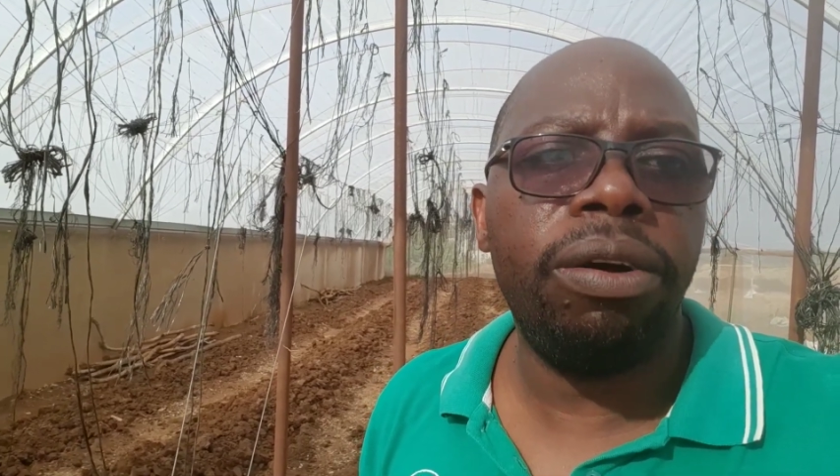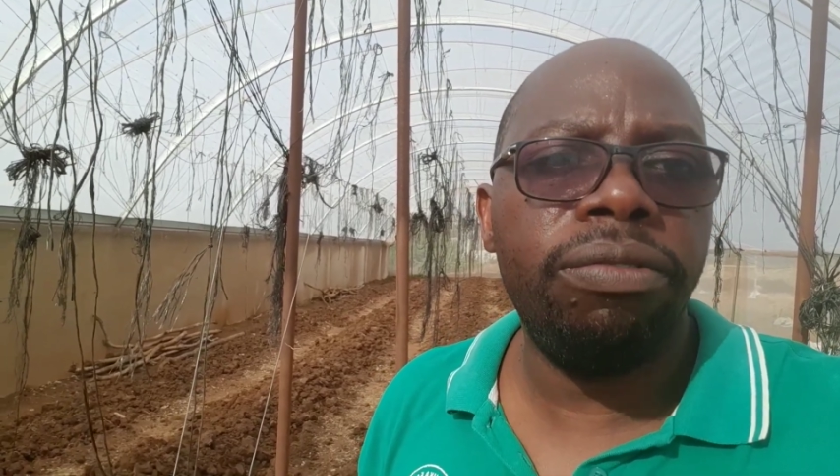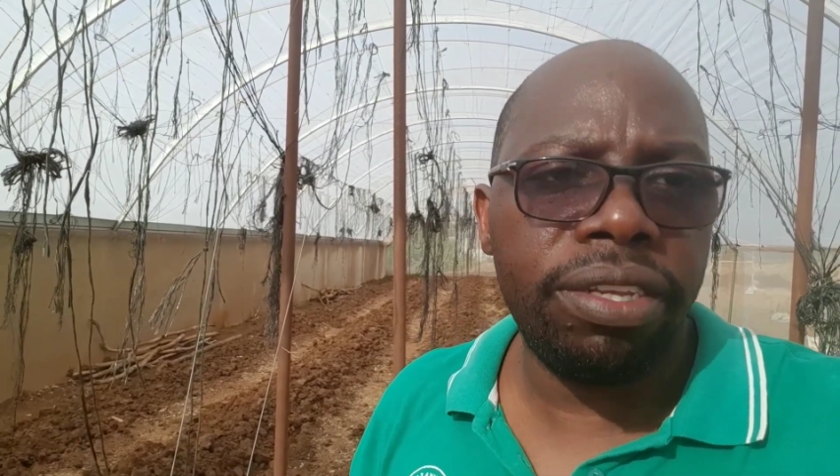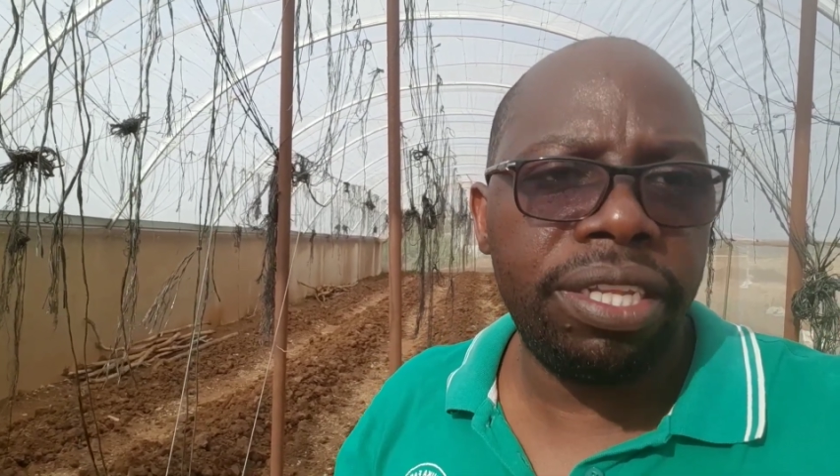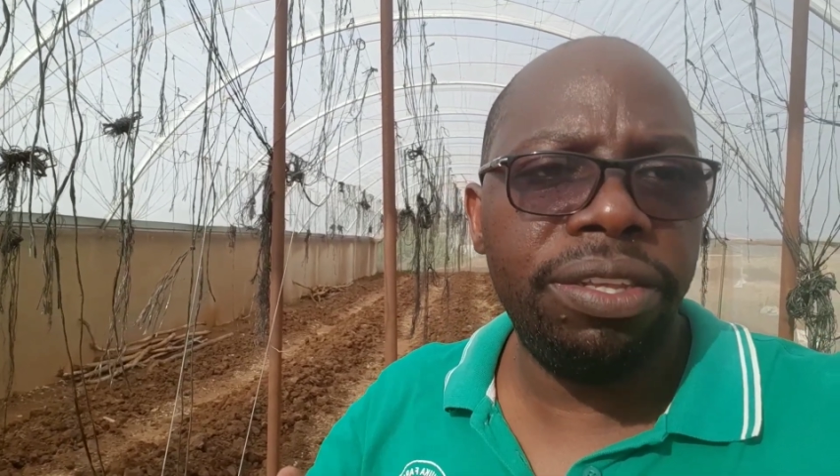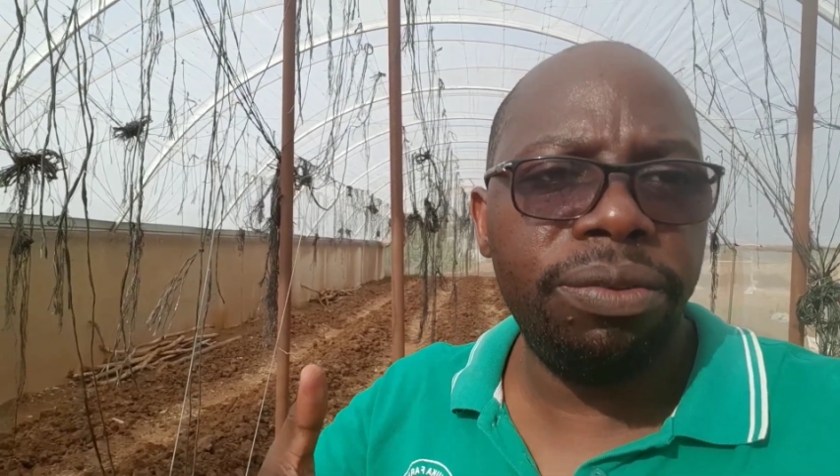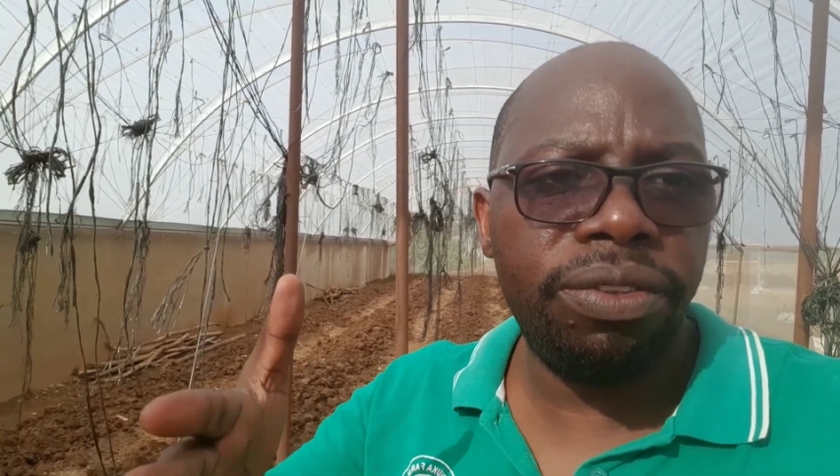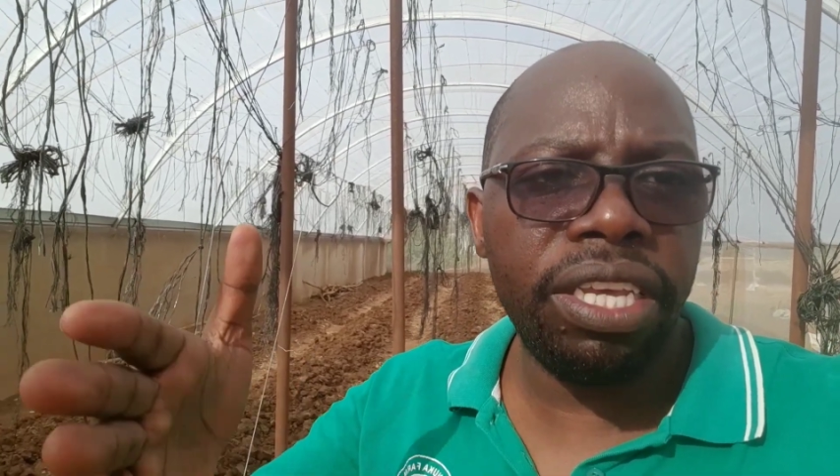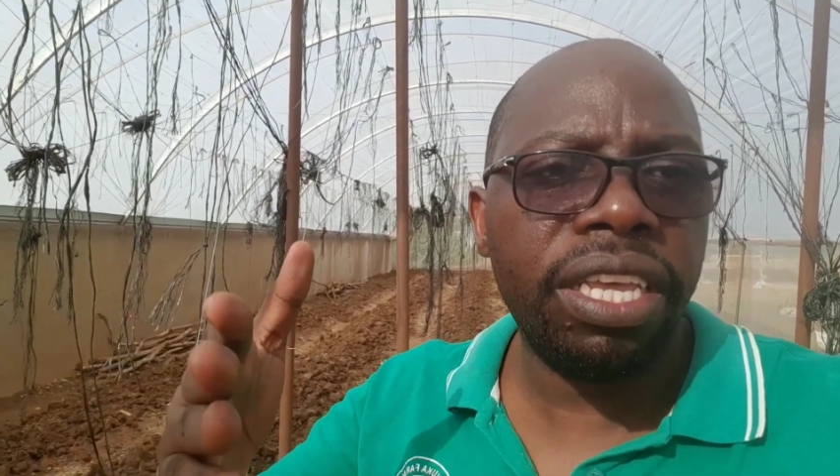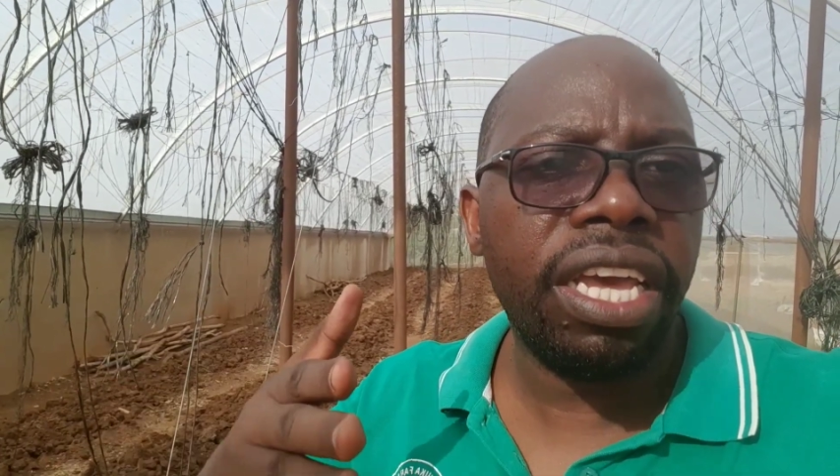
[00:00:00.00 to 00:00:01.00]
obviously
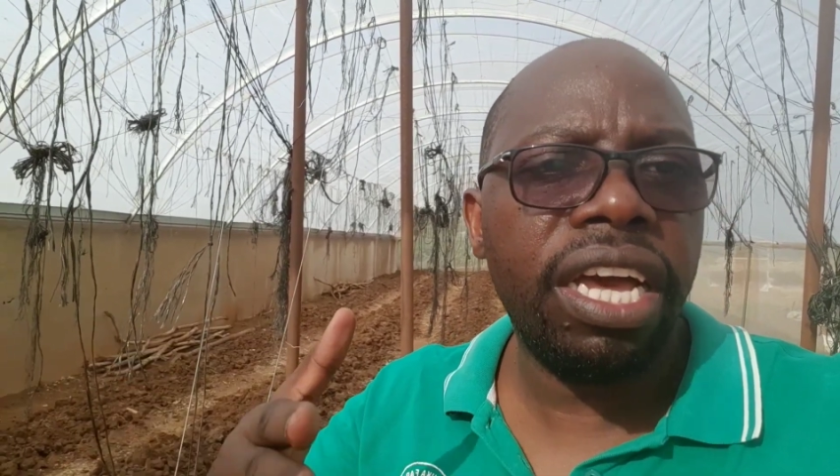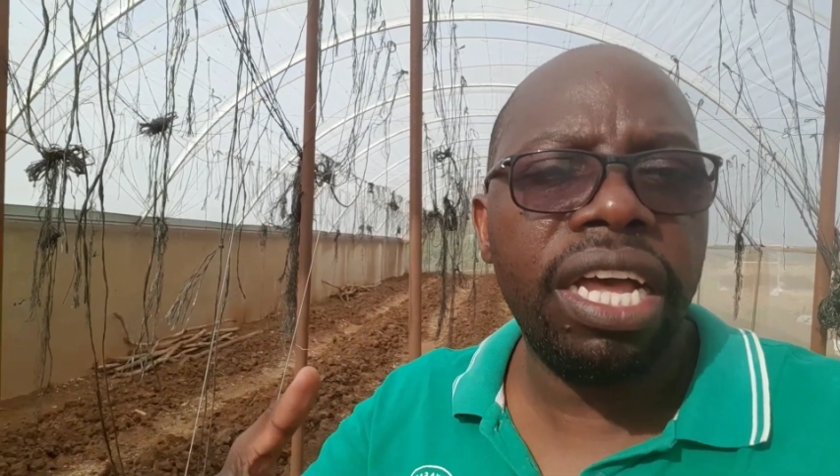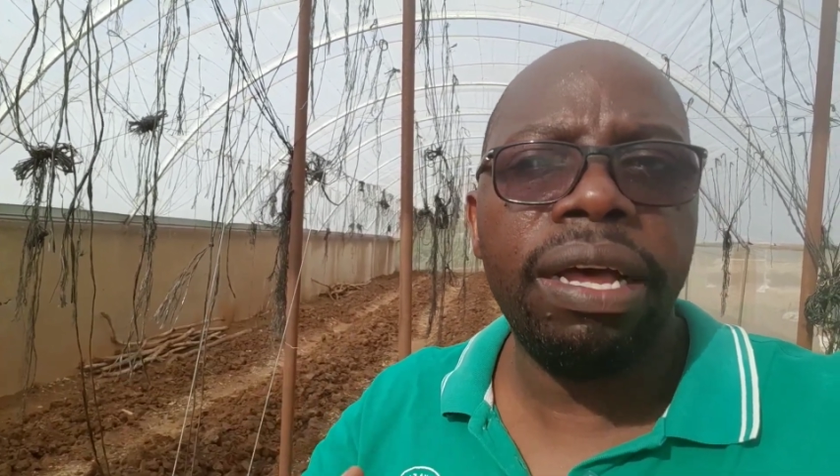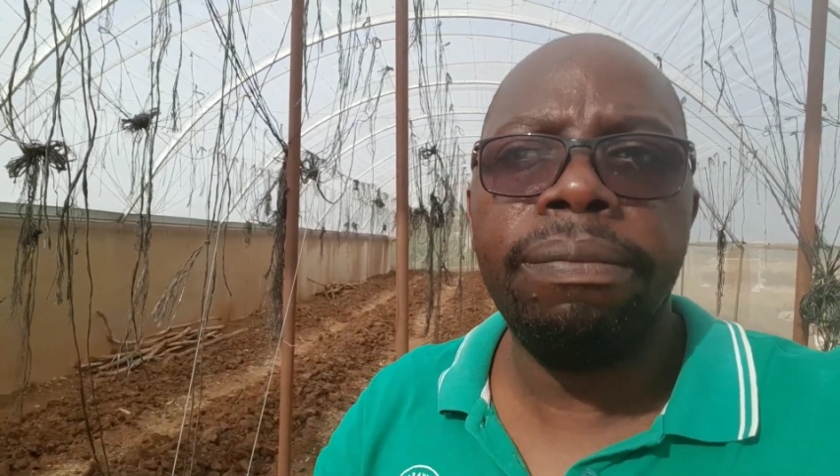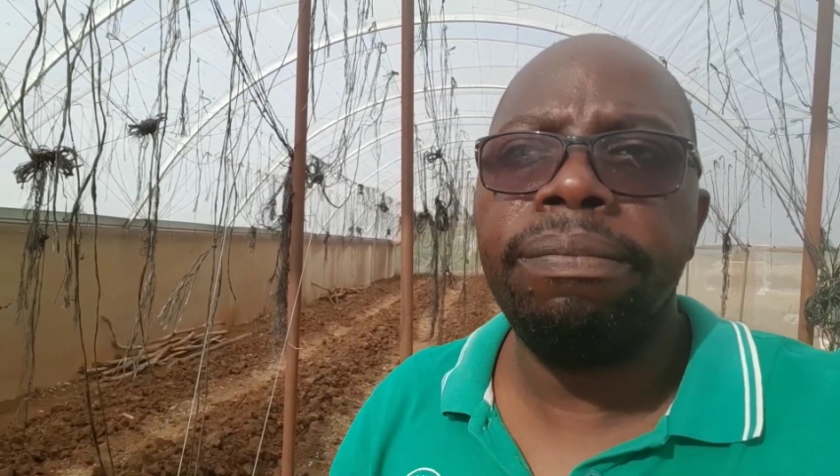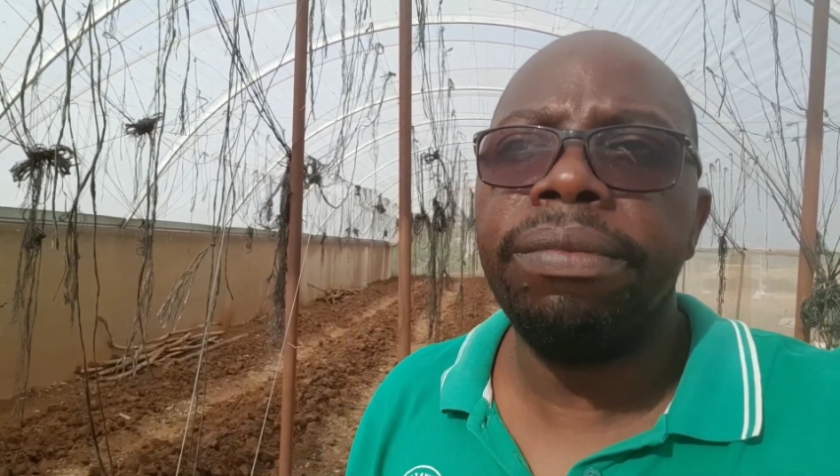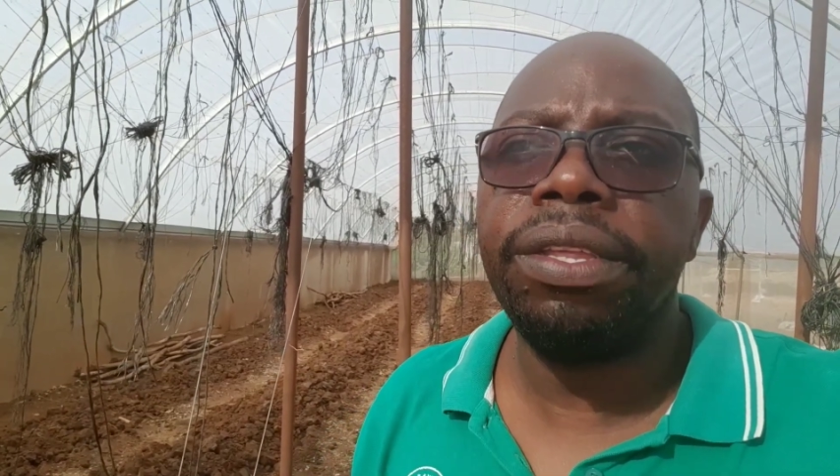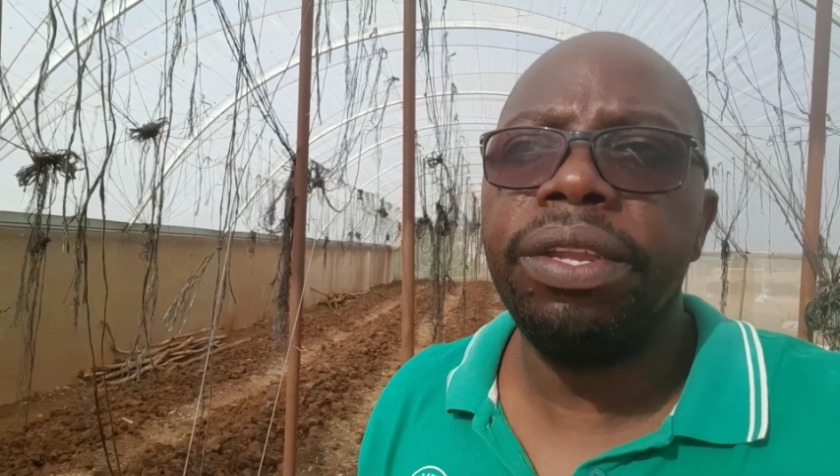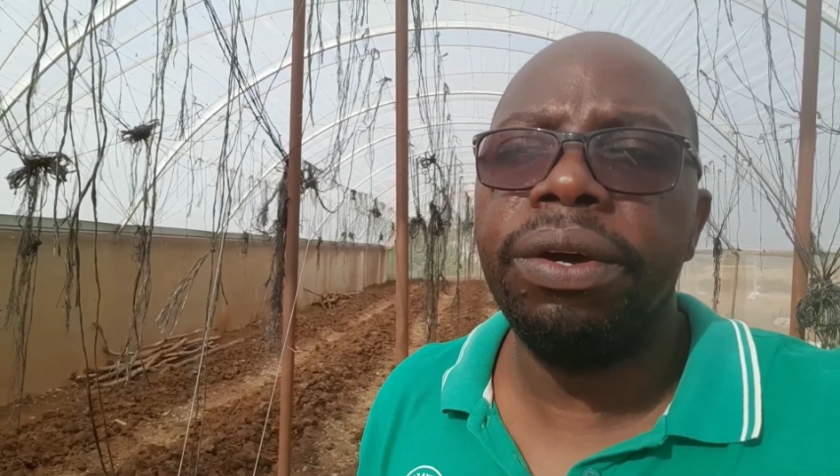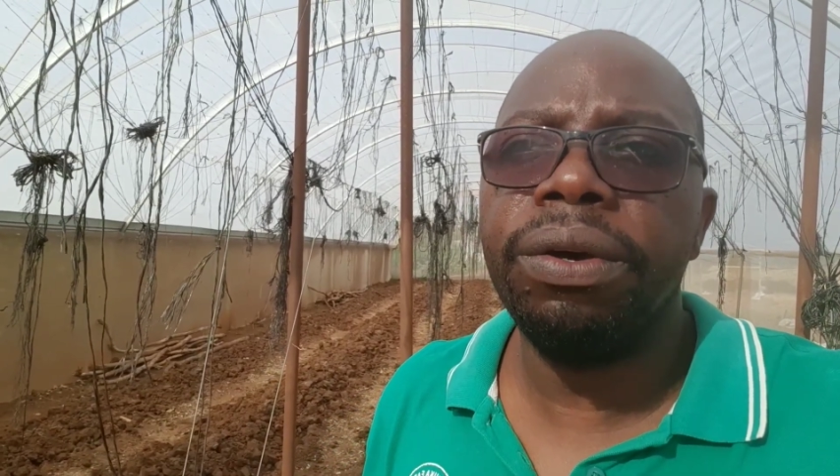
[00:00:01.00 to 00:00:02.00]
using, um,
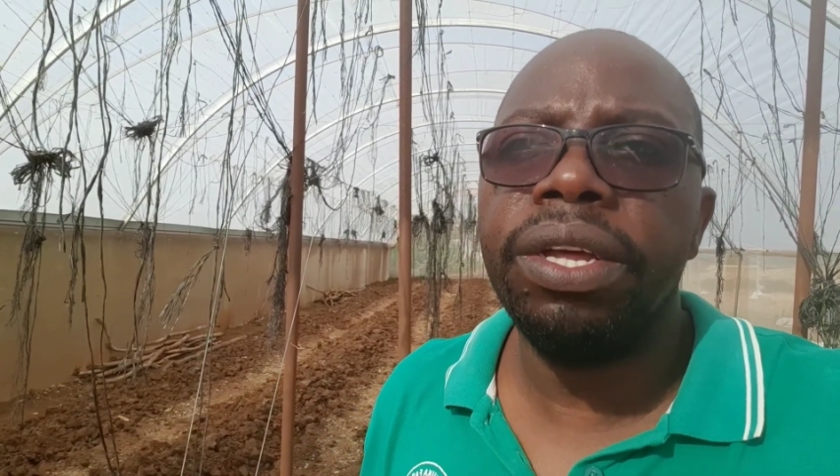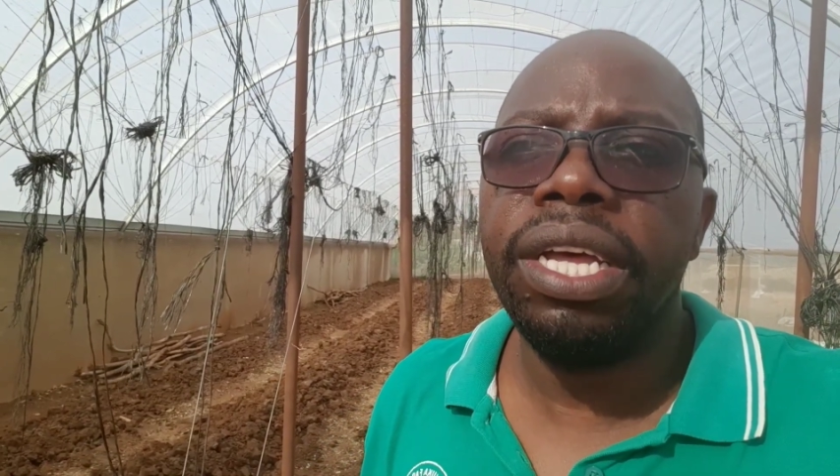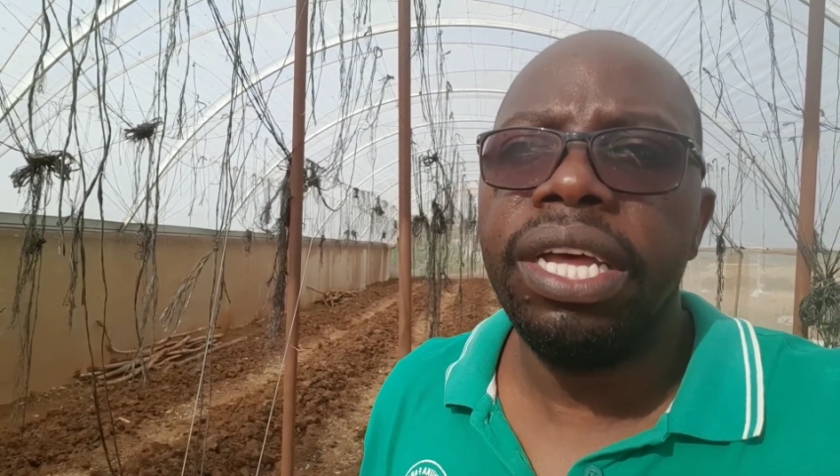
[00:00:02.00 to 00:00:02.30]
you know,